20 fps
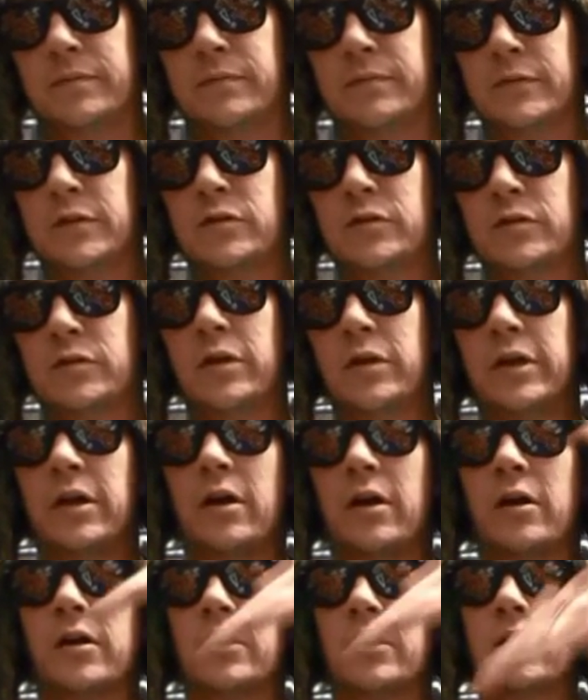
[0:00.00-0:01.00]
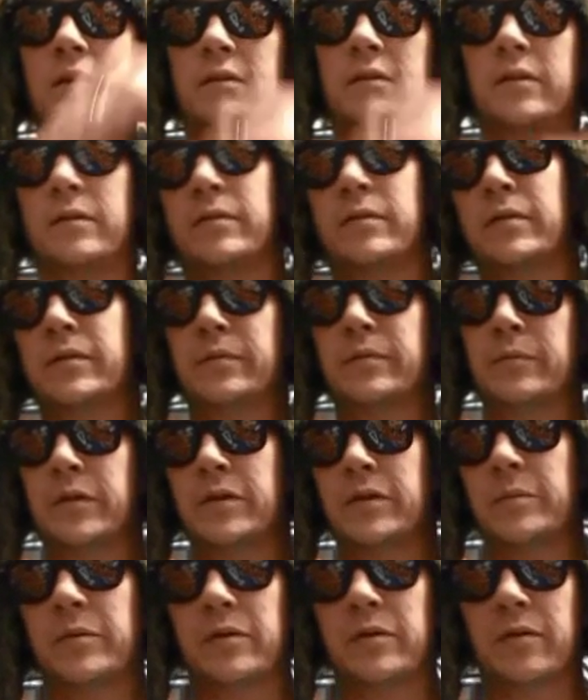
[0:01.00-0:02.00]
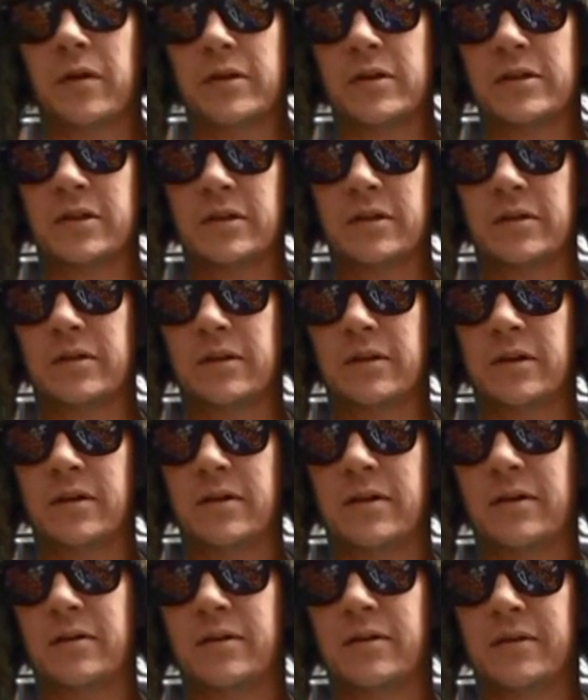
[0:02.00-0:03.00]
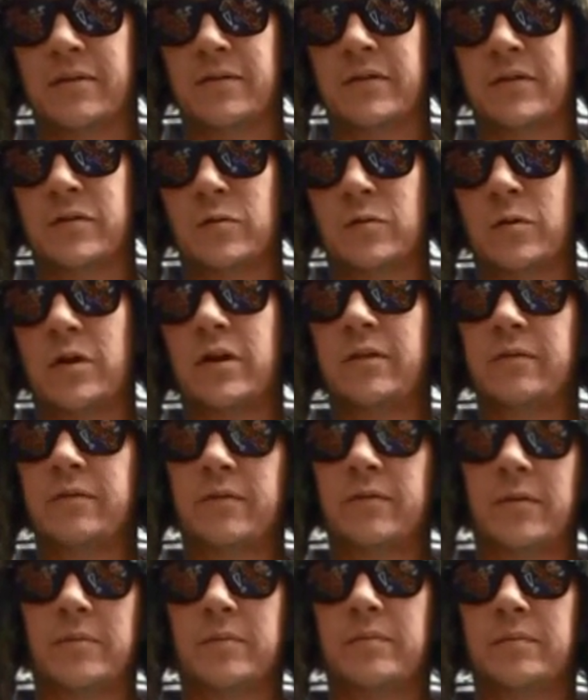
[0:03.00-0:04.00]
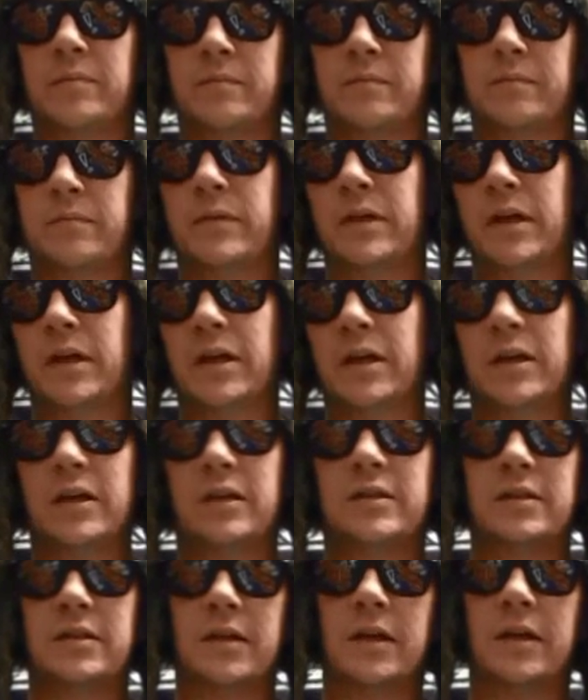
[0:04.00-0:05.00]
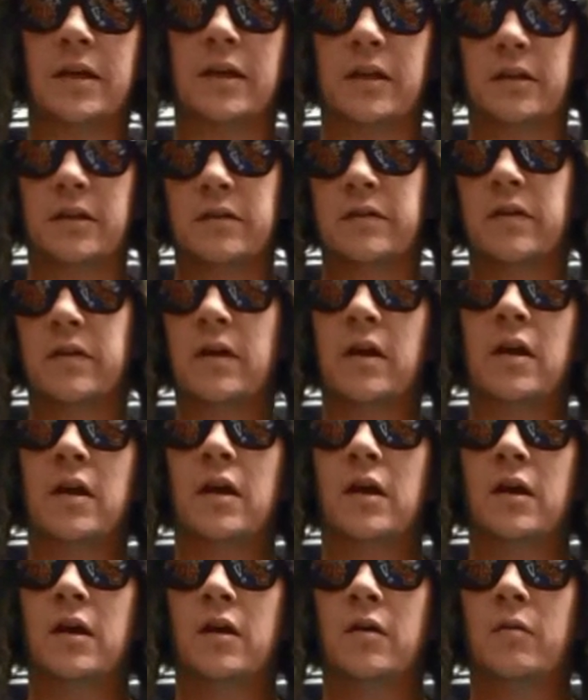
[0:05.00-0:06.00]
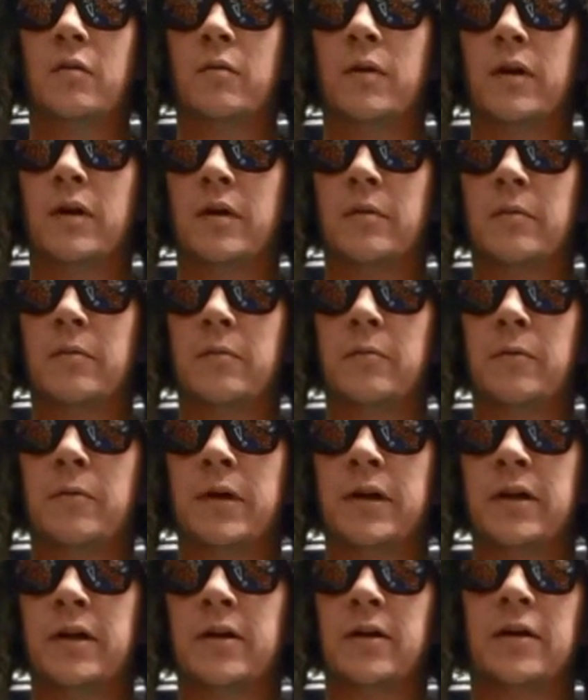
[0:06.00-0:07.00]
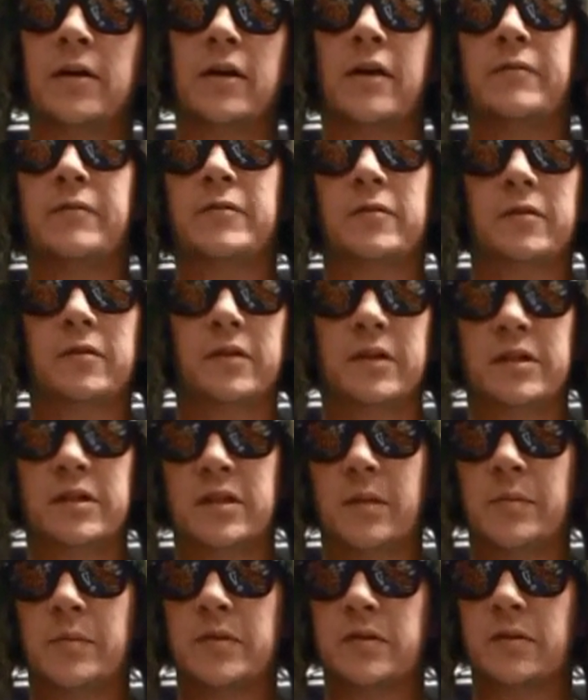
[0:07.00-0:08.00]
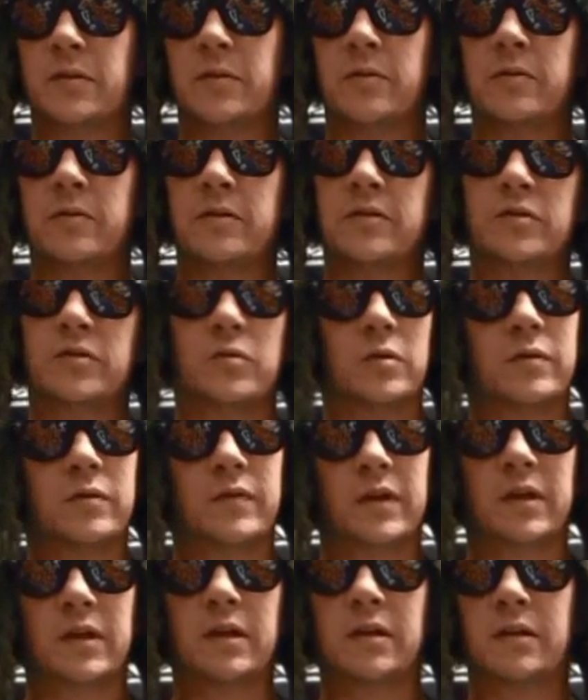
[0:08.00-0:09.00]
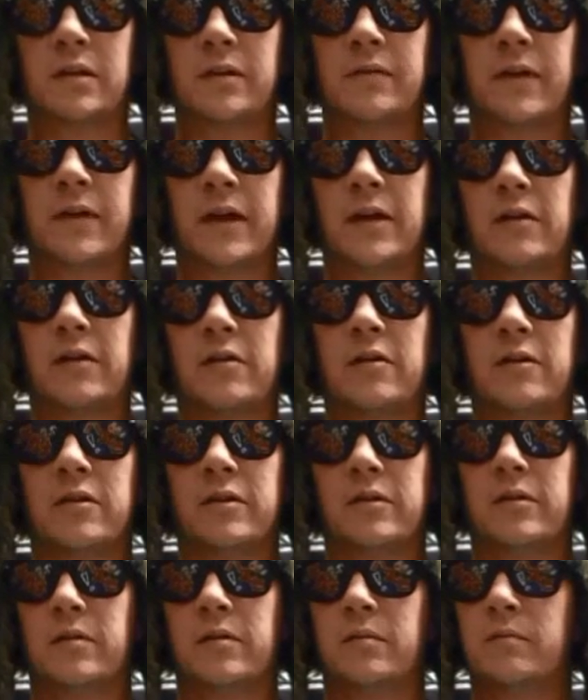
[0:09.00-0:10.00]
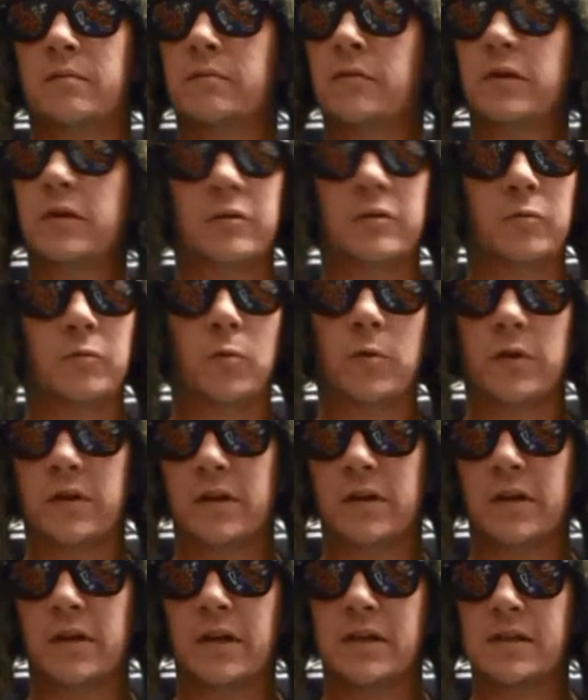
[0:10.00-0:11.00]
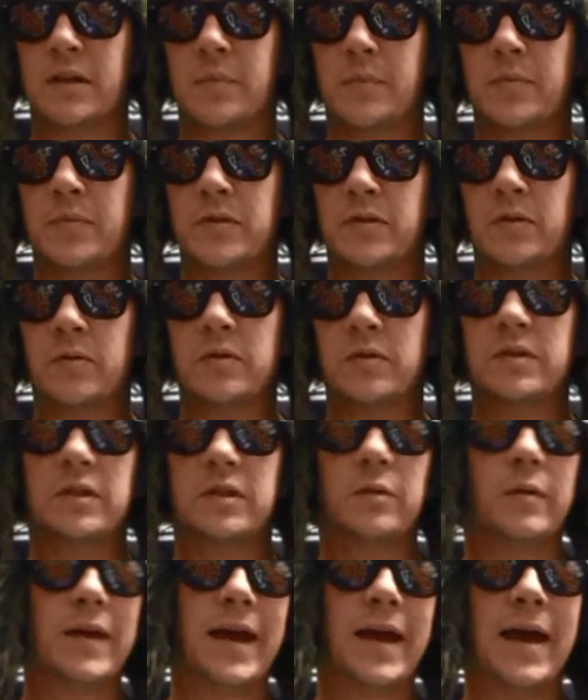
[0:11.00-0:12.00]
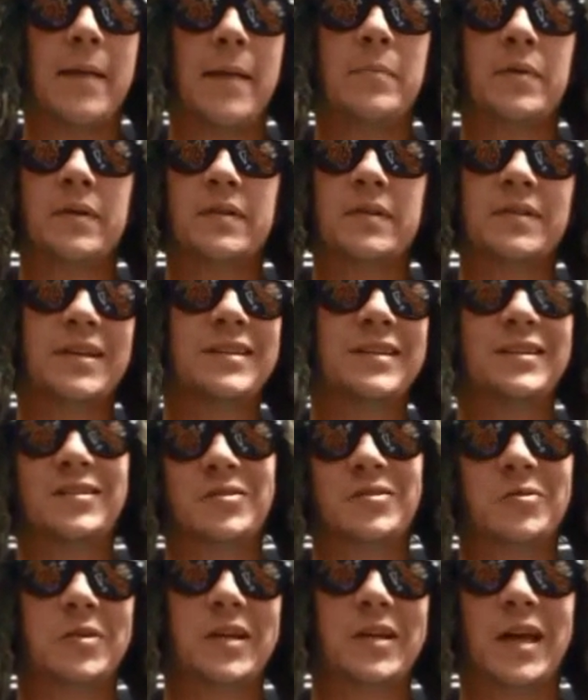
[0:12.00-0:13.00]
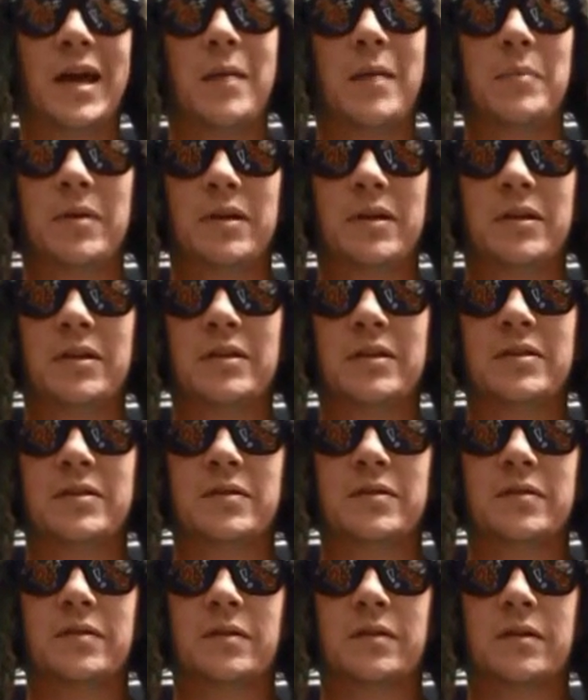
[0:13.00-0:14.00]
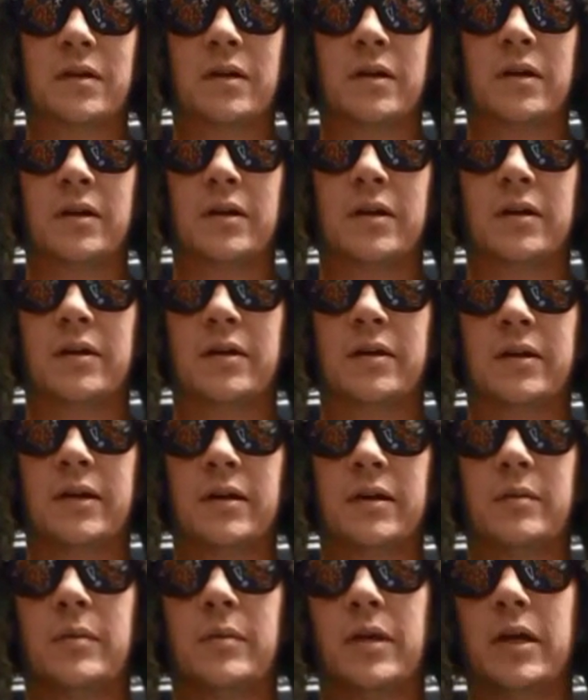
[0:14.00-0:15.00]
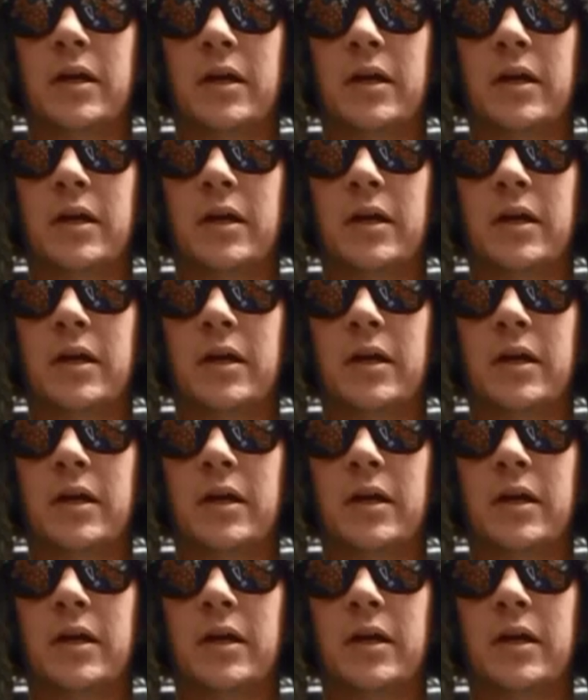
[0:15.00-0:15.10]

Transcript: story arc with a progression of the story from beginning to end, where after each episode there's sort of like a cliffhanger and you're looking forward to the next episode to see what happens. That doesn't really happen in this anime.